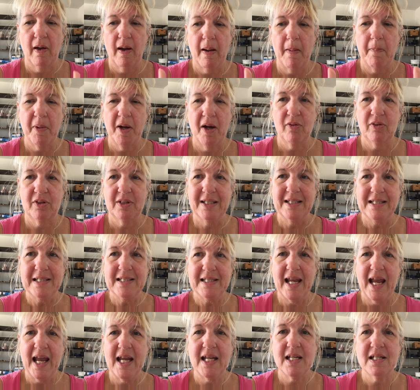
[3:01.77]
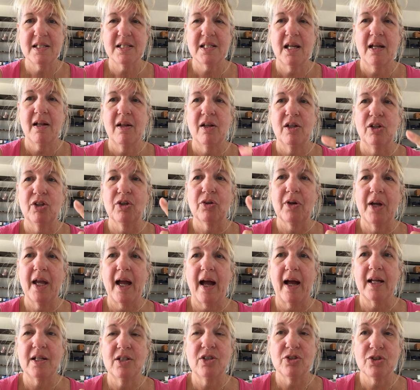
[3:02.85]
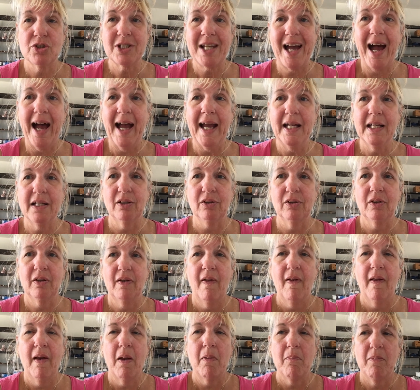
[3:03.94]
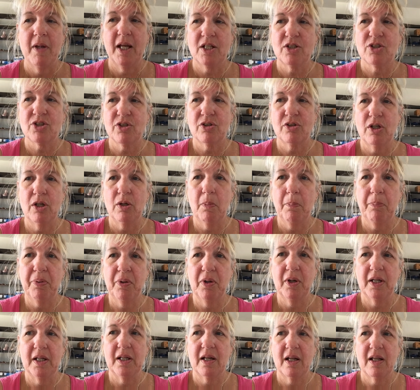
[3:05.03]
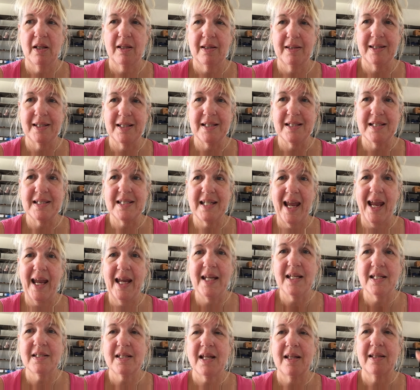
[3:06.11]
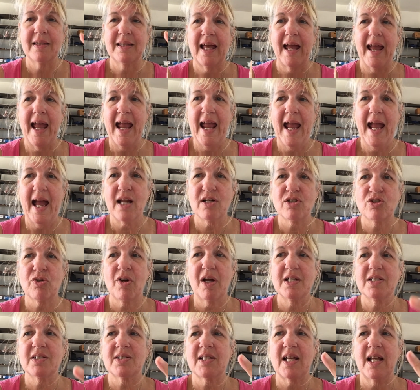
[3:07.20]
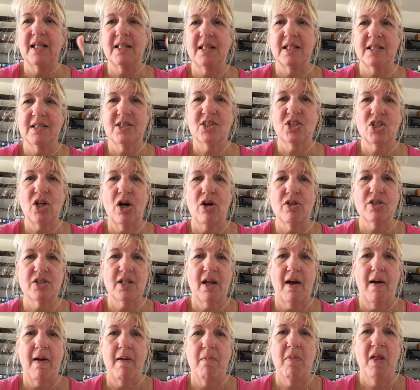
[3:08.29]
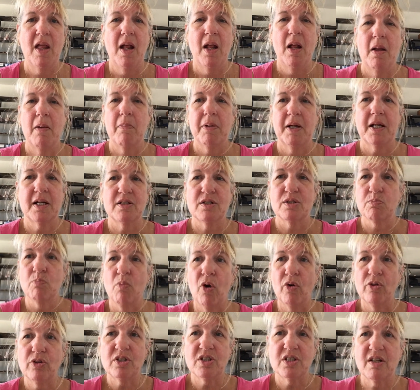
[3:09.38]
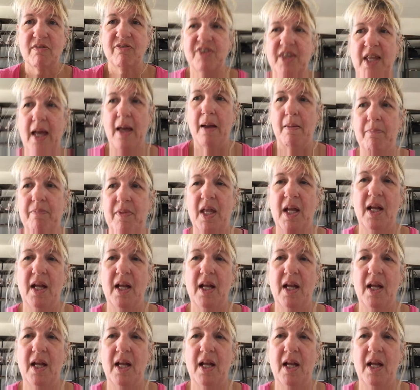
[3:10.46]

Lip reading: about the date. On your title, make sure you put the date, the address, and the start time, because most of them,